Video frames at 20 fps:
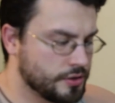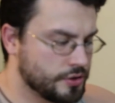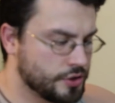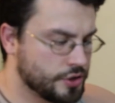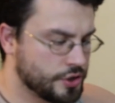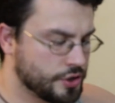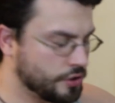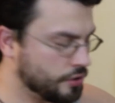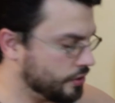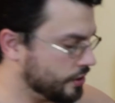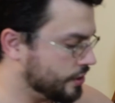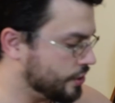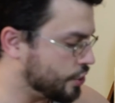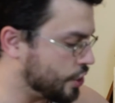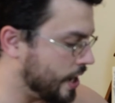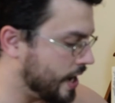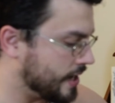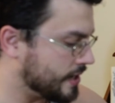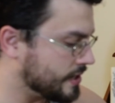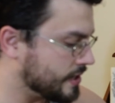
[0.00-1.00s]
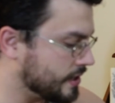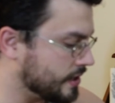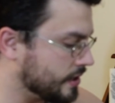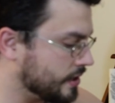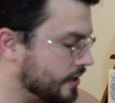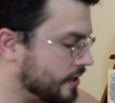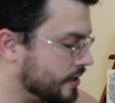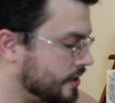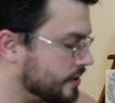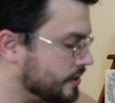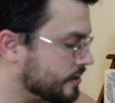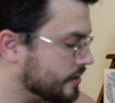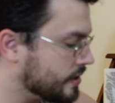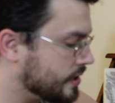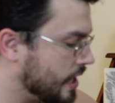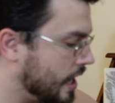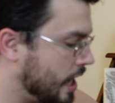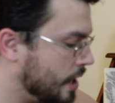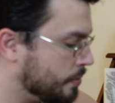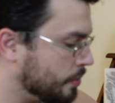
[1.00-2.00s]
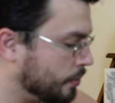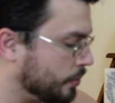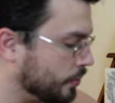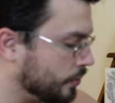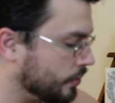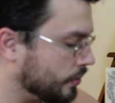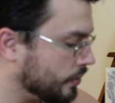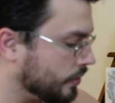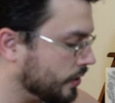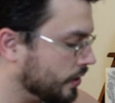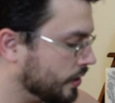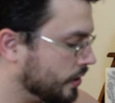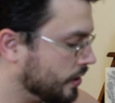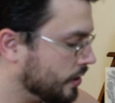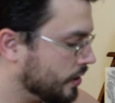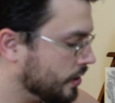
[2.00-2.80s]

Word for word: Shirley Jackson is capable